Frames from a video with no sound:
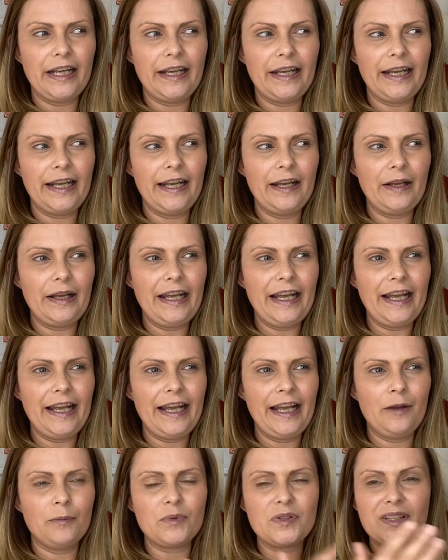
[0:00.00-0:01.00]
it,
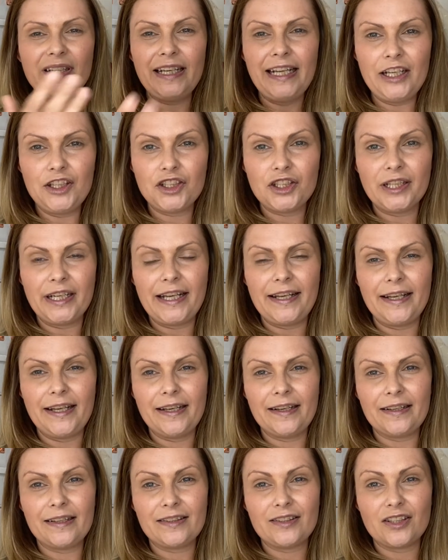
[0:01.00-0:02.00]
it was
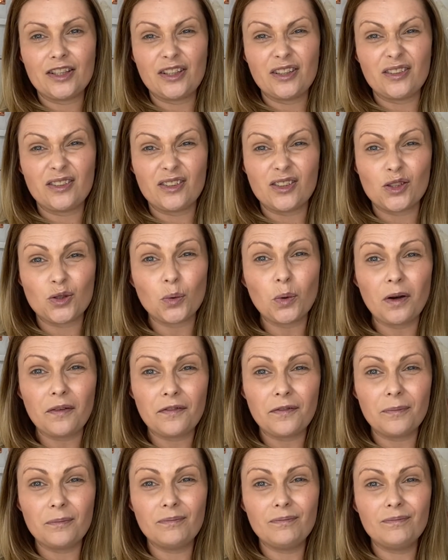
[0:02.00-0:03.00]
literally to sort of
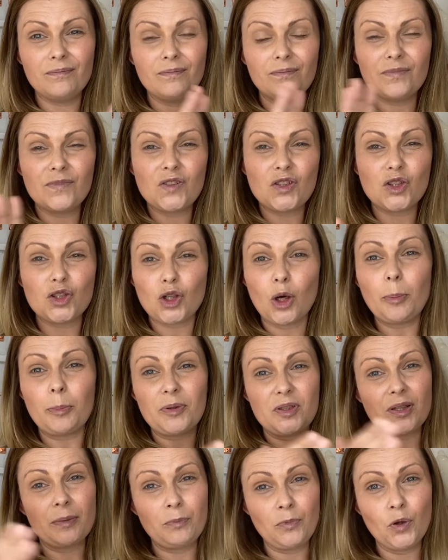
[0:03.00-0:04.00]
stop
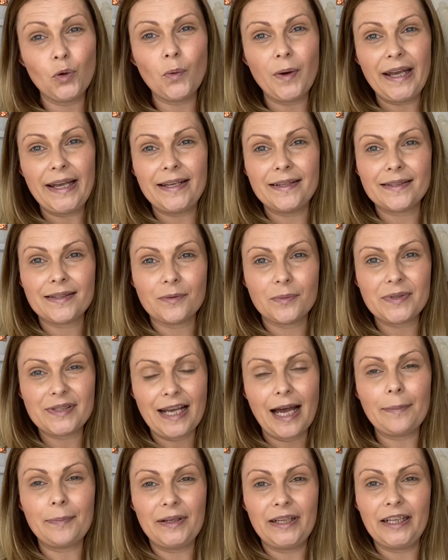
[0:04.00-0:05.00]
some noise that was
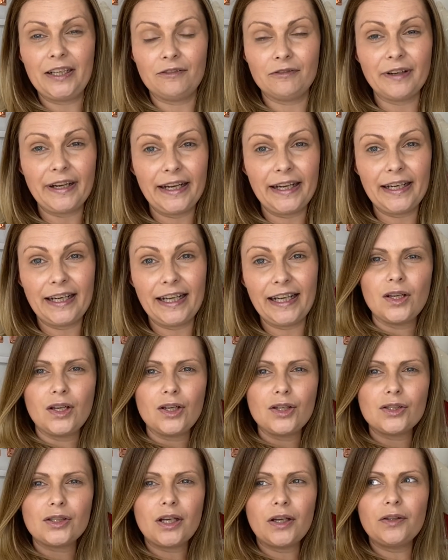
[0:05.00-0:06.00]
happening really.
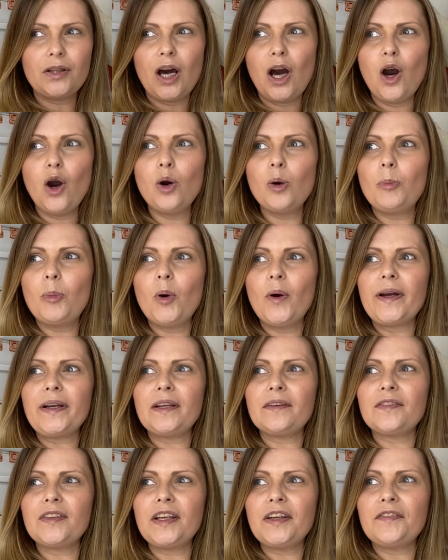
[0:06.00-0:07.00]
So the whole point
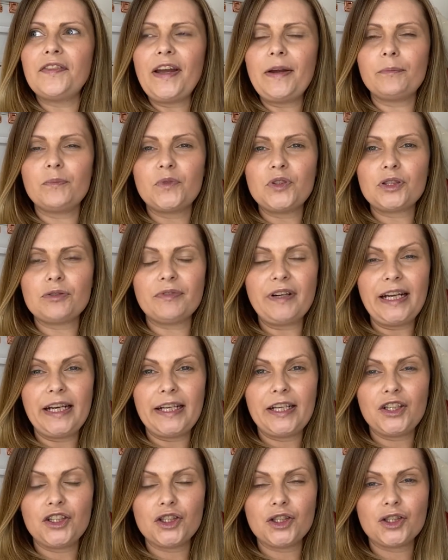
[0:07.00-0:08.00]
of the event was
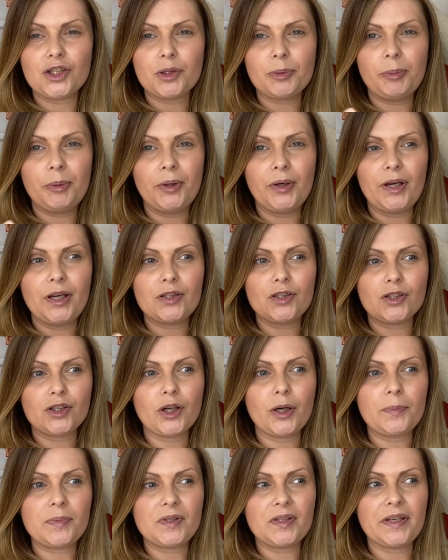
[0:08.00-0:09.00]
really just to put a
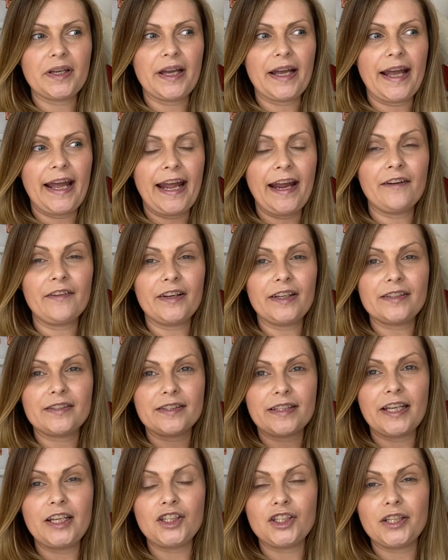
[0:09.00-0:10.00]
stop to Arius
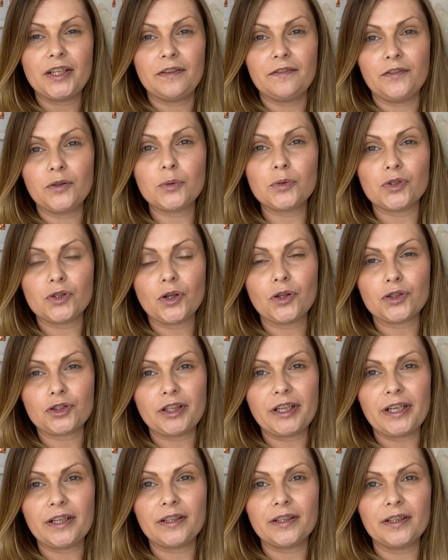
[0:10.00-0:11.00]
teaching false
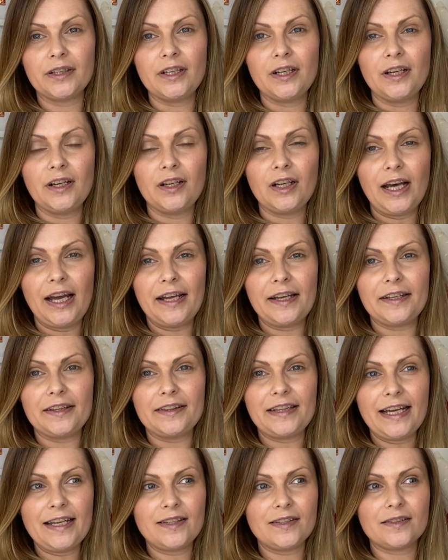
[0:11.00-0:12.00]
doctrine. Like
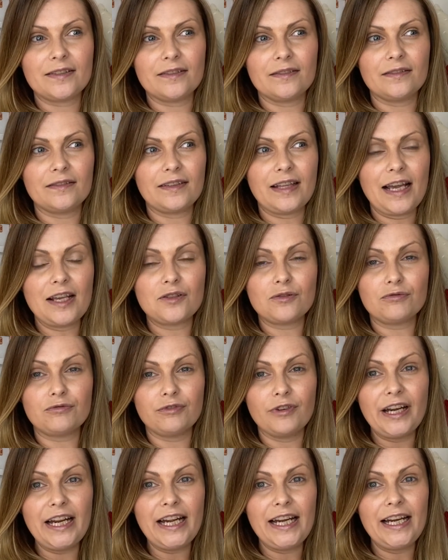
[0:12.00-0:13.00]
that's that's
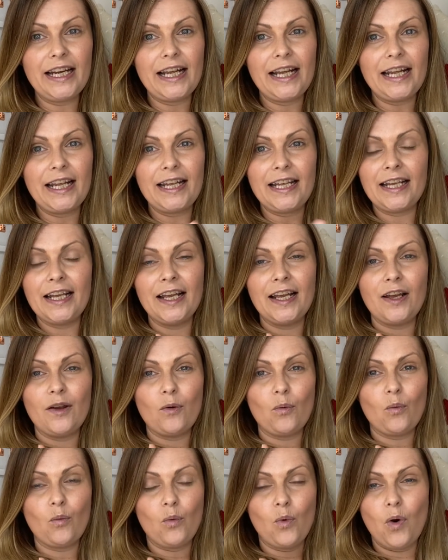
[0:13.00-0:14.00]
really
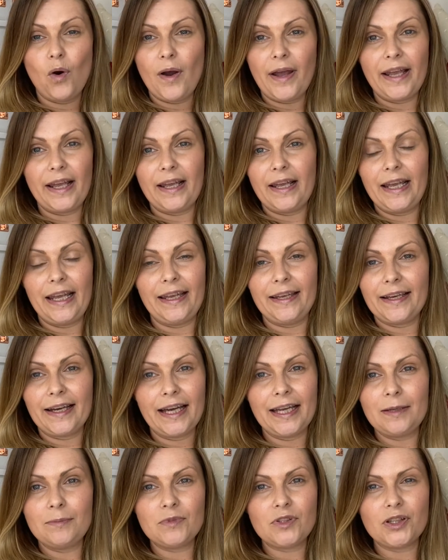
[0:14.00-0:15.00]
what it
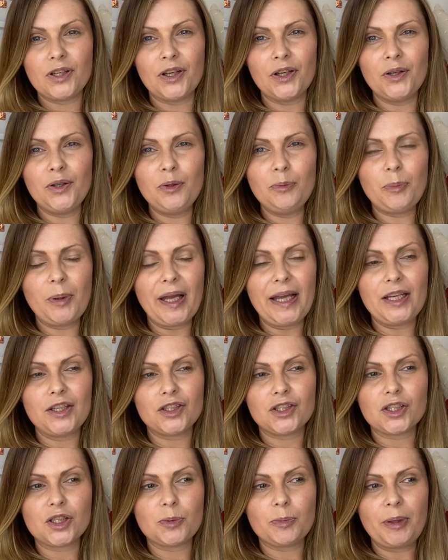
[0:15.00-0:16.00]
came to, but it's
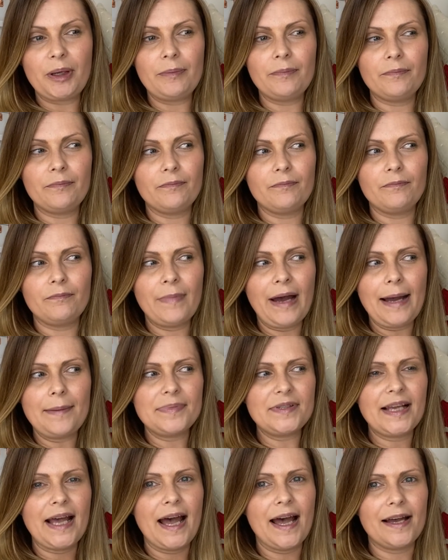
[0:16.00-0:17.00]
just been
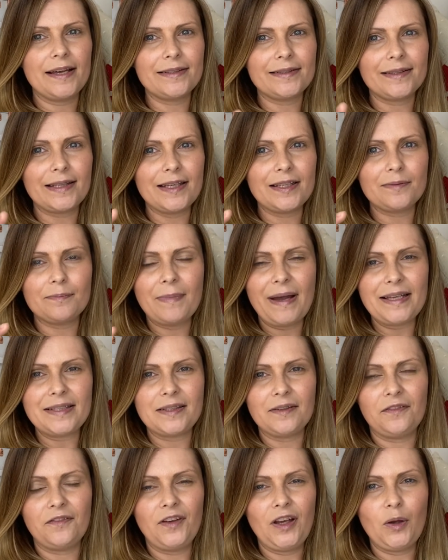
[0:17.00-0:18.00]
mapped out as this
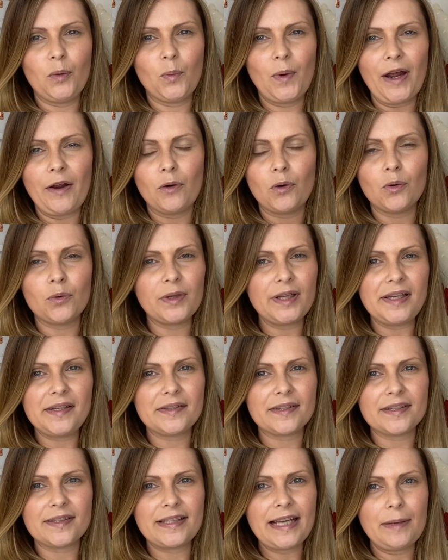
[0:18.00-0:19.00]
massive thing where all these
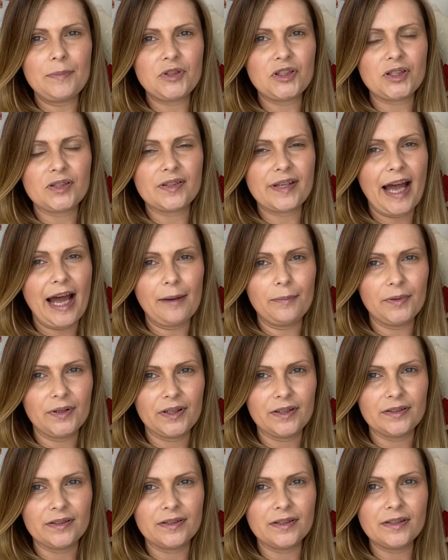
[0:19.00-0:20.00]
deceptions
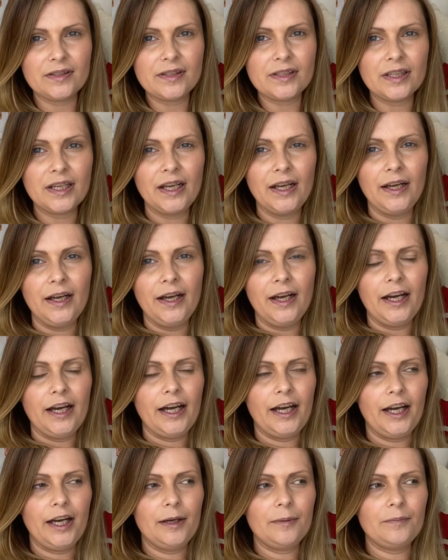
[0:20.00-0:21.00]
happened.
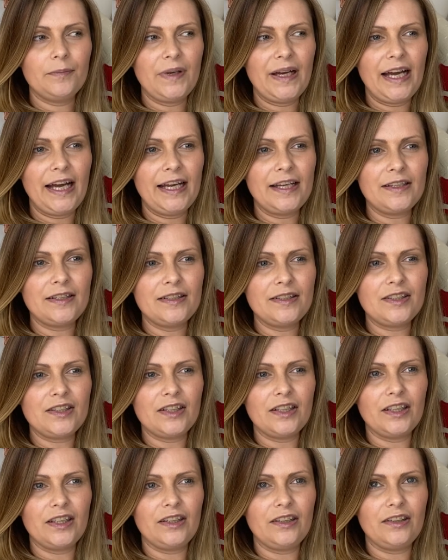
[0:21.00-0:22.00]
Um, and,
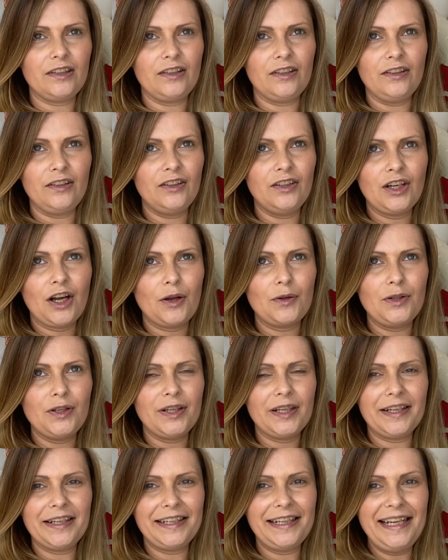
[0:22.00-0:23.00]
you know, you
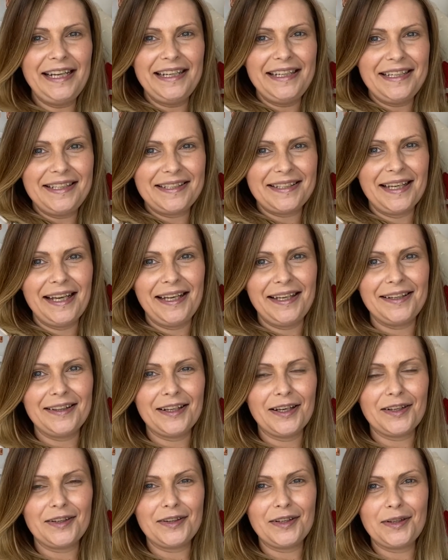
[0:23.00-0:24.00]
can clearly see
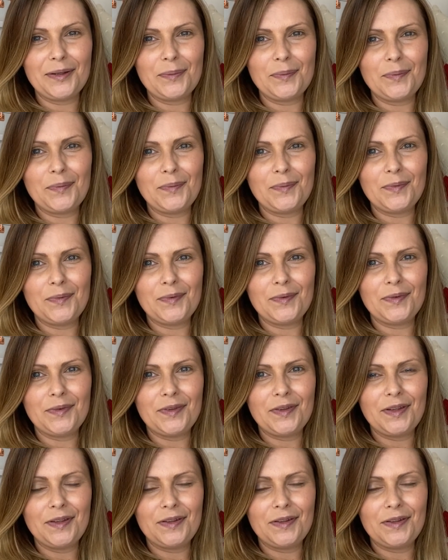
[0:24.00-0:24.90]
that, that the,